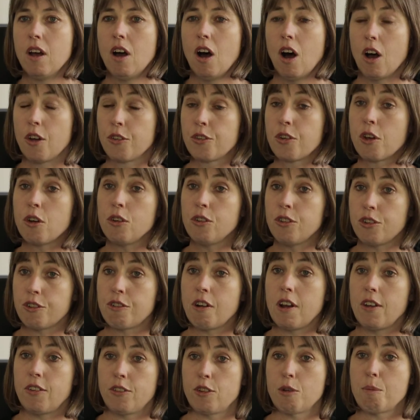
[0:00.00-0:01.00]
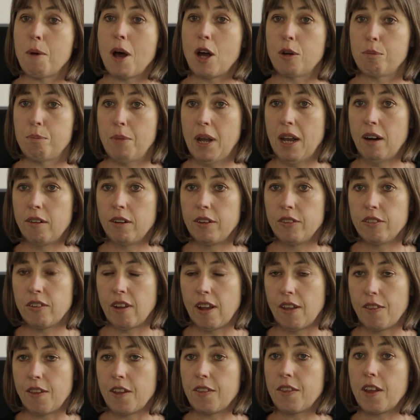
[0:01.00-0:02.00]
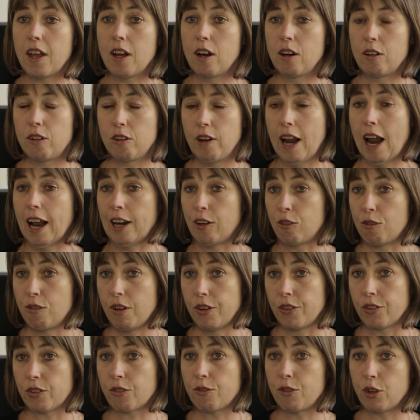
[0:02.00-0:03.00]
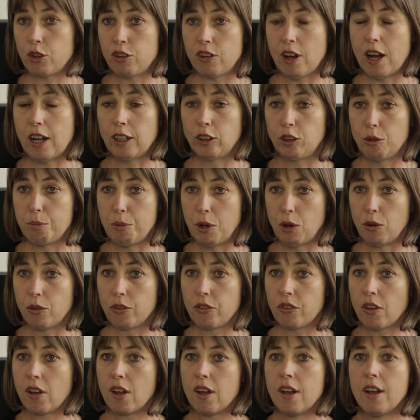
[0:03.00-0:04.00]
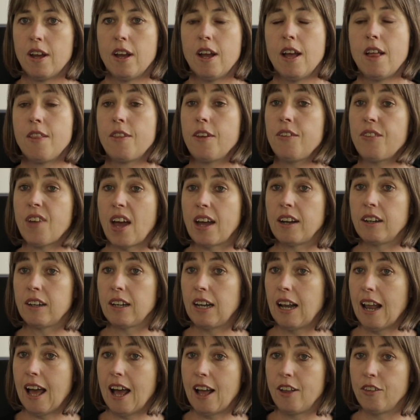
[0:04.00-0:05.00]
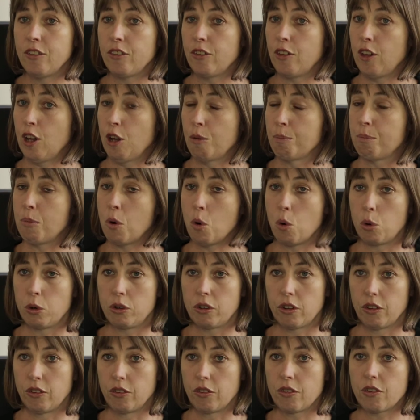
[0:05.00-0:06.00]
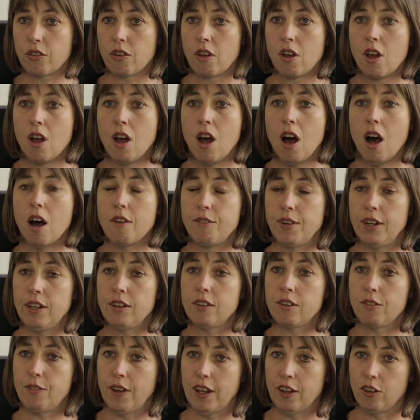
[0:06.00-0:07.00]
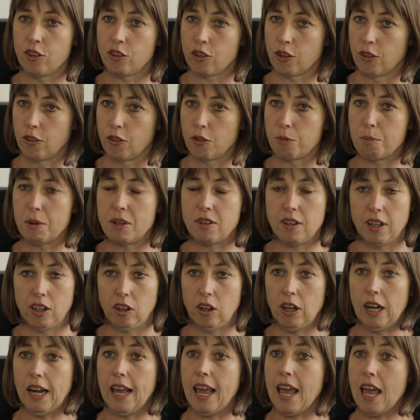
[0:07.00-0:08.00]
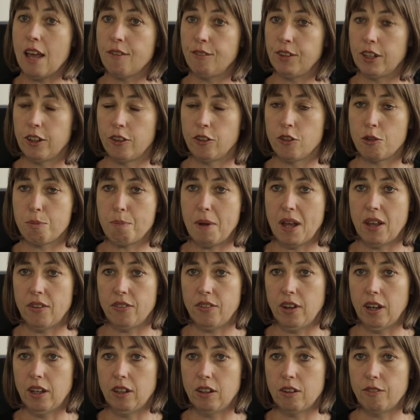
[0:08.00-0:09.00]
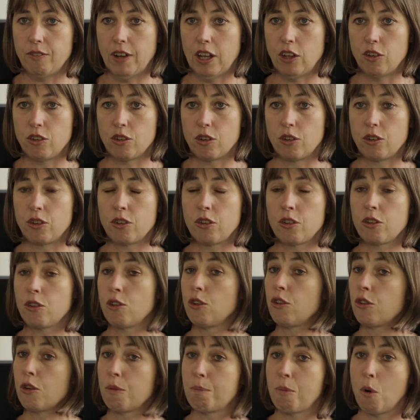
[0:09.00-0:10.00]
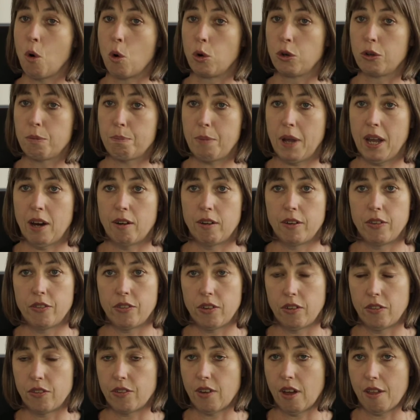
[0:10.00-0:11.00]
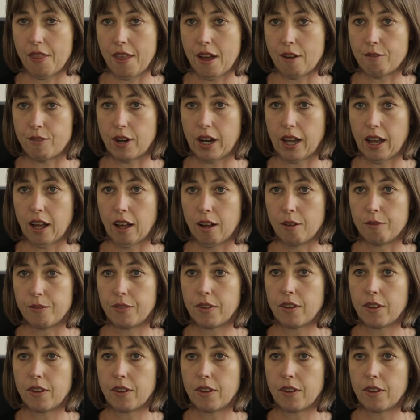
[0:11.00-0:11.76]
are so stressed about parenting that they are at risk for child abuse. This underlines the importance of interventions, particularly evidence-based interventions, to support parents in South Africa.